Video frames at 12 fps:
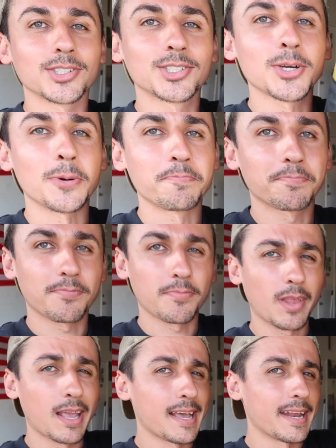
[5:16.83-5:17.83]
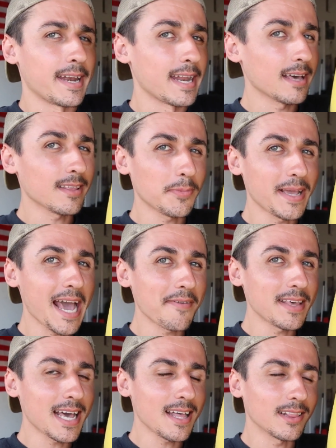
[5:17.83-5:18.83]
So now that we have
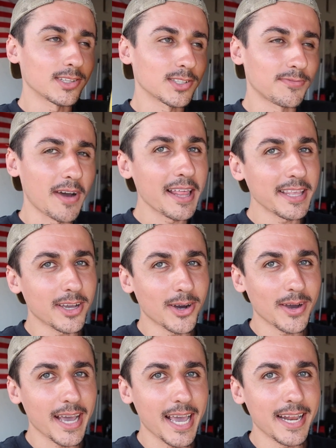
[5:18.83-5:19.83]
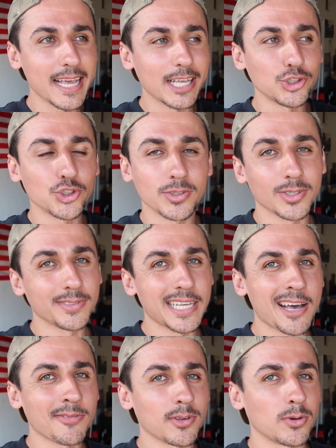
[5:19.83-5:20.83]
that, let's finally go ahead and drill
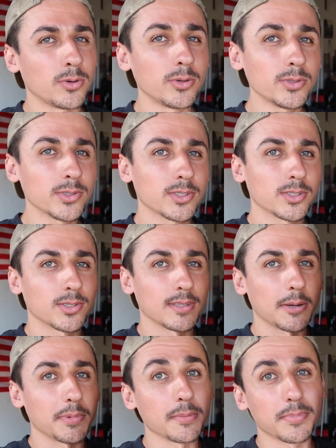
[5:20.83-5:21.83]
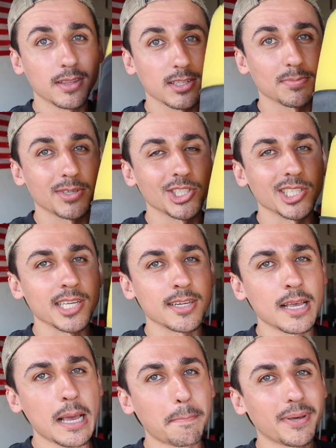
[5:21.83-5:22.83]
down the holes so that we can put the sponge
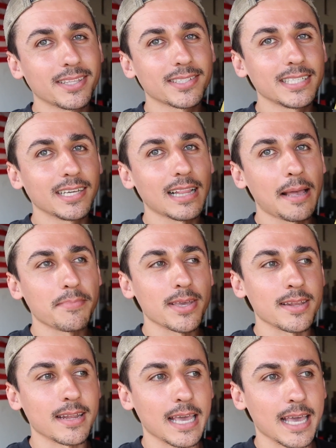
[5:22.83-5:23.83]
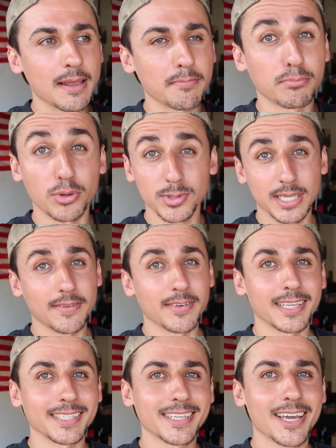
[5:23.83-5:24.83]
in, put the C-clamp in, and bolt
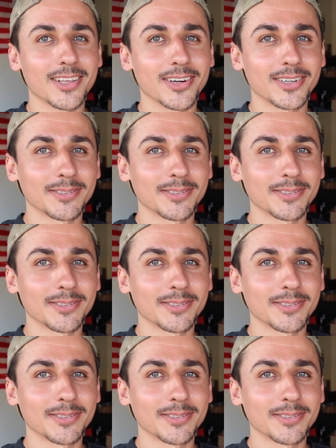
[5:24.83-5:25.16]
everything together.